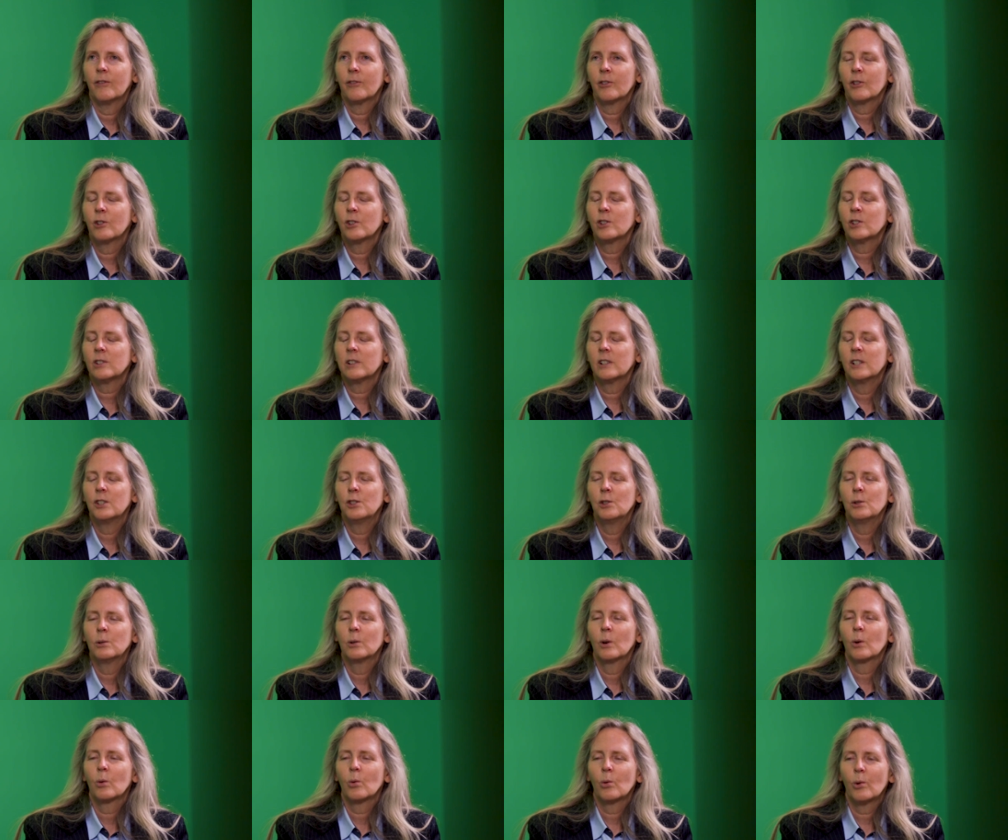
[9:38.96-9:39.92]
Firstly,
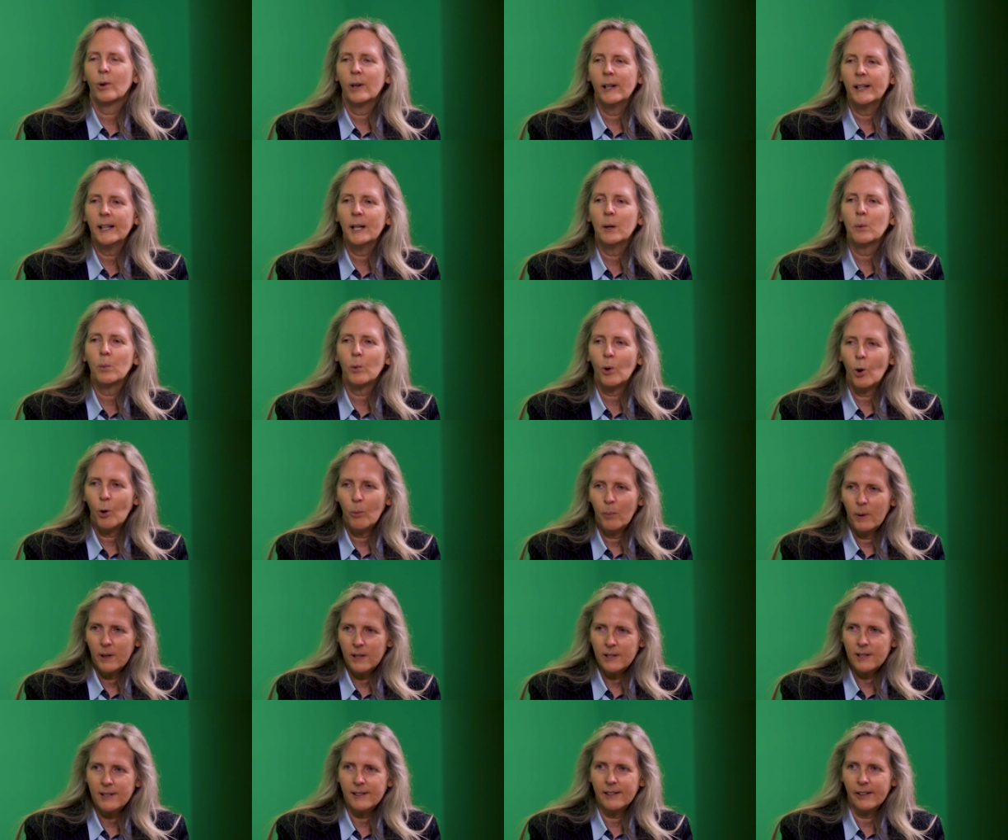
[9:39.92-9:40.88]
do a really
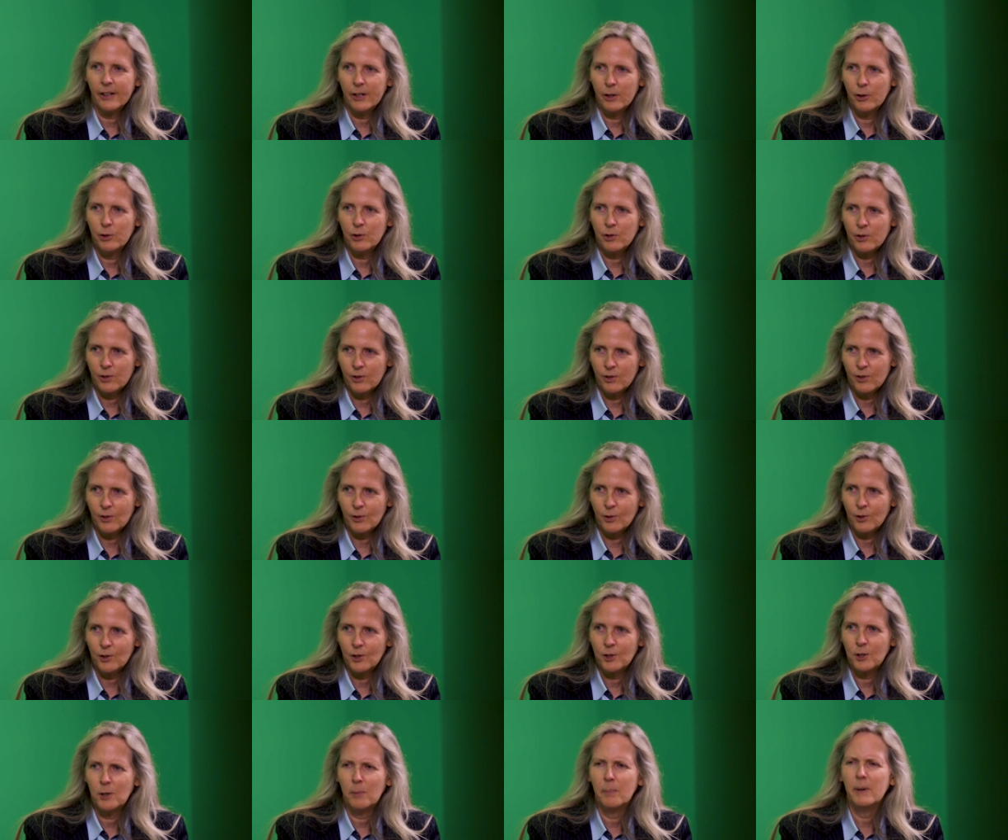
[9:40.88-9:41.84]
robust literature
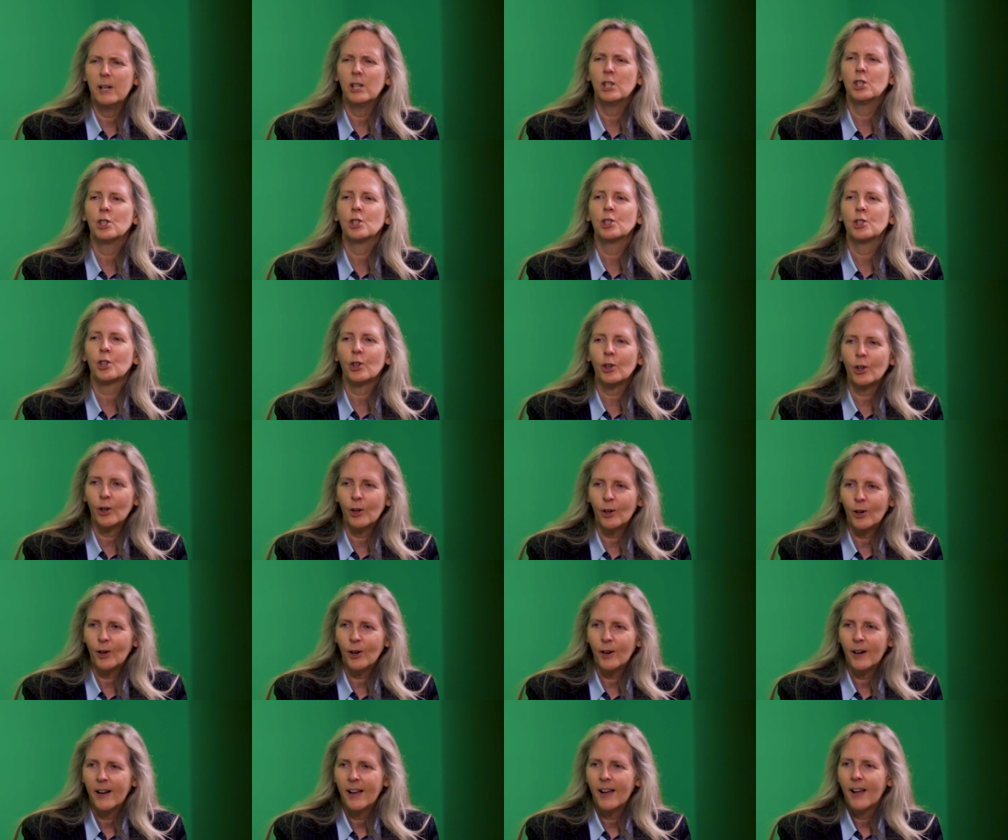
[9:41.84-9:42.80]
search to be
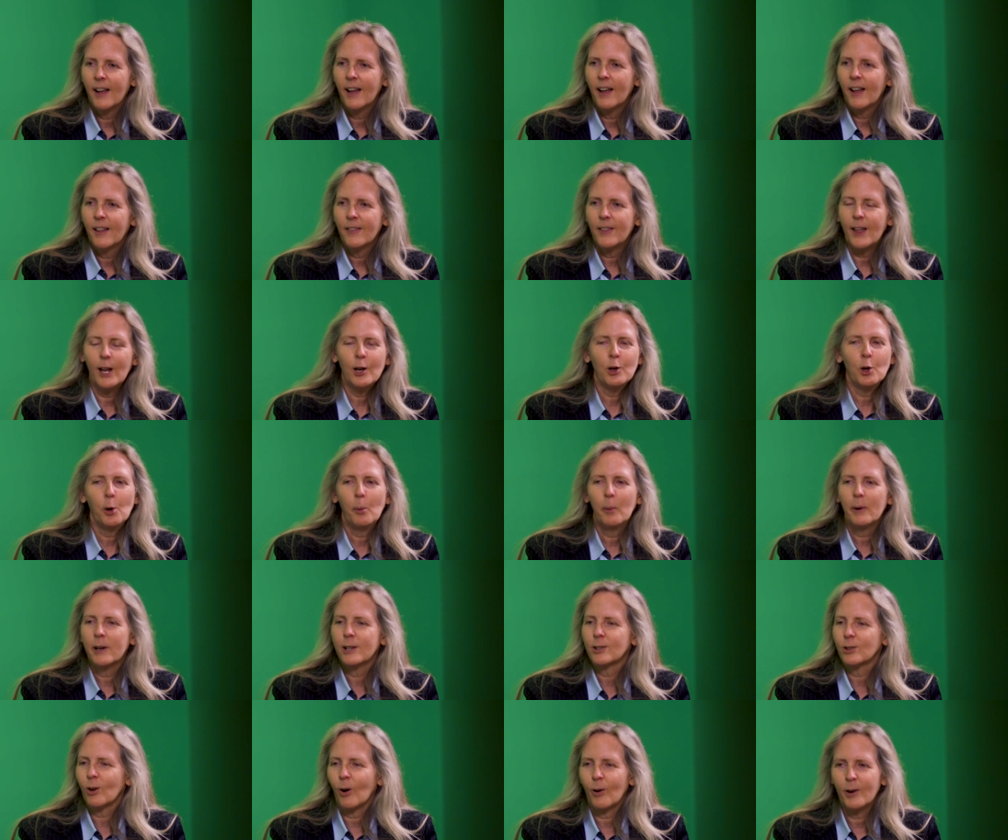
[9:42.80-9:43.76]
sure that
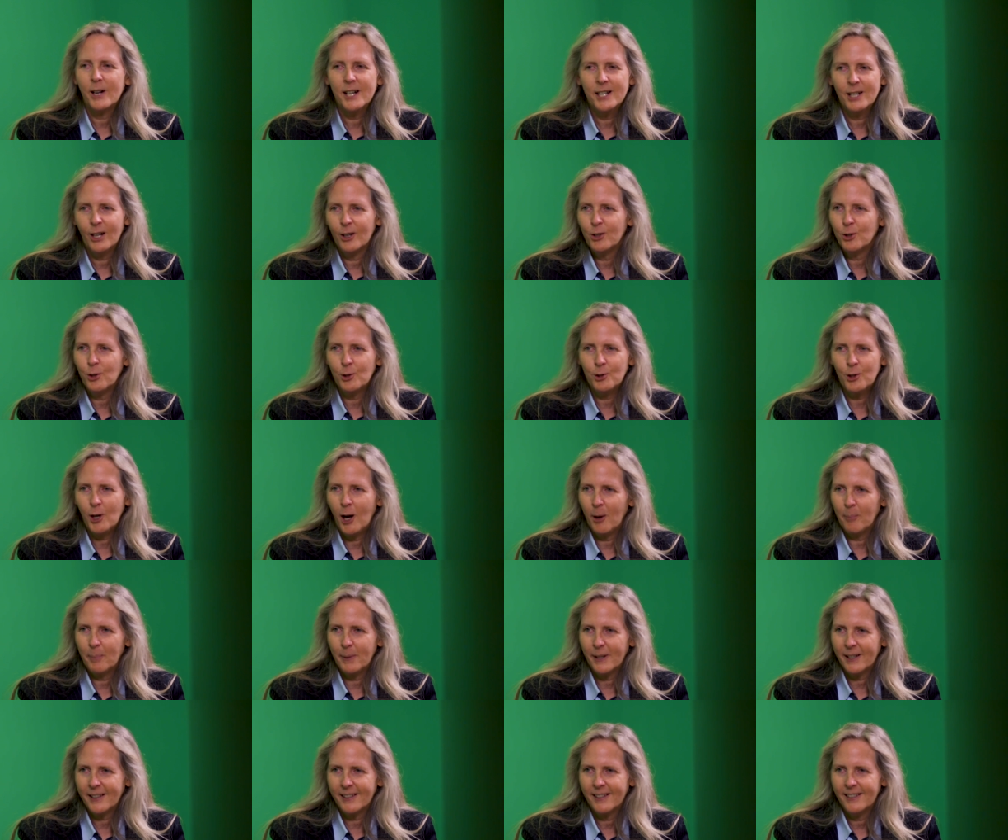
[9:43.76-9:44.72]
nobody's already done your
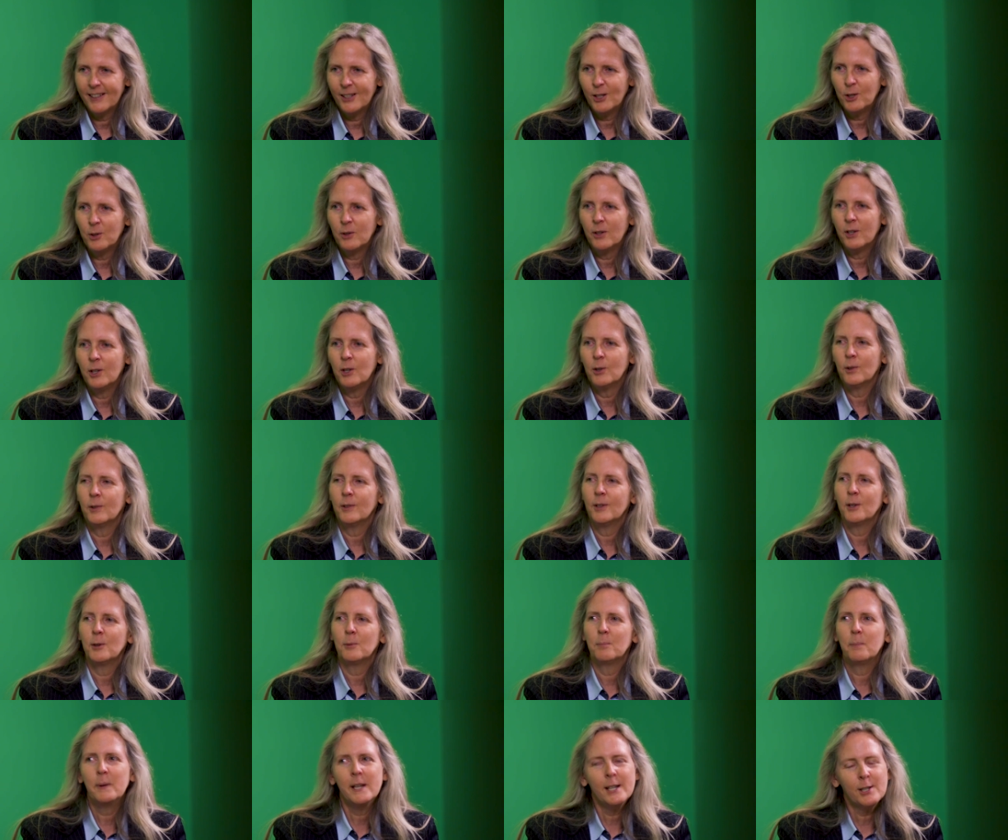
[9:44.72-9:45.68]
topic.
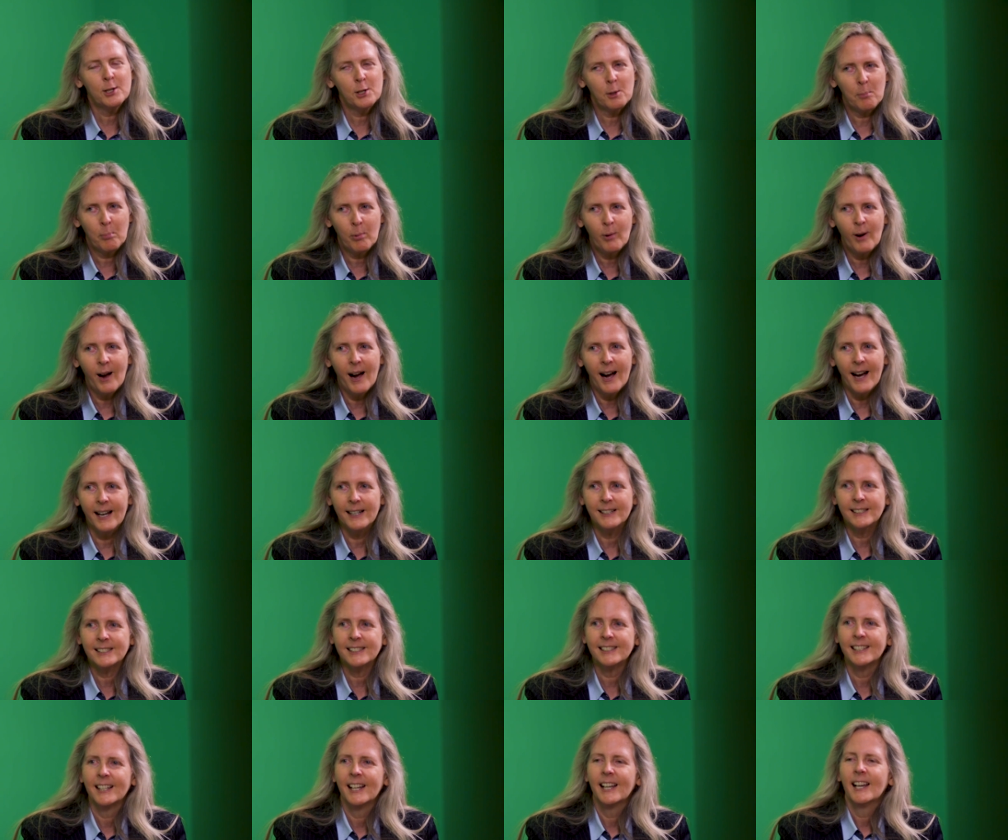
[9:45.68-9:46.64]
You'd be
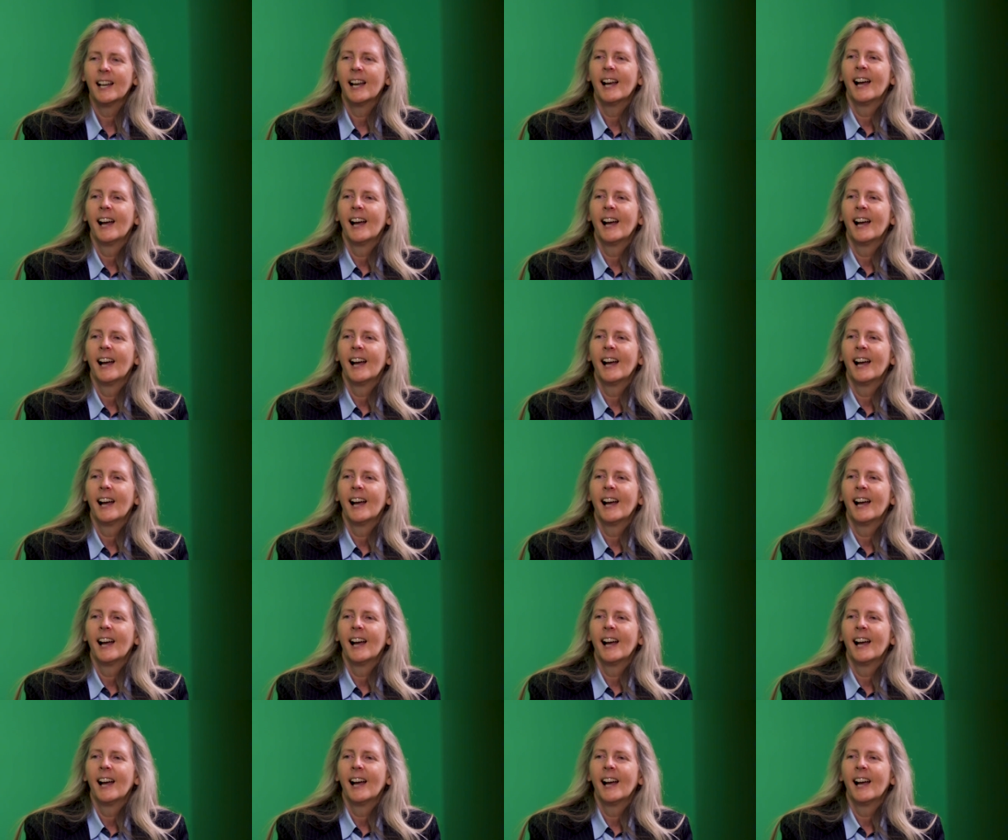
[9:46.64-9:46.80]
surprised.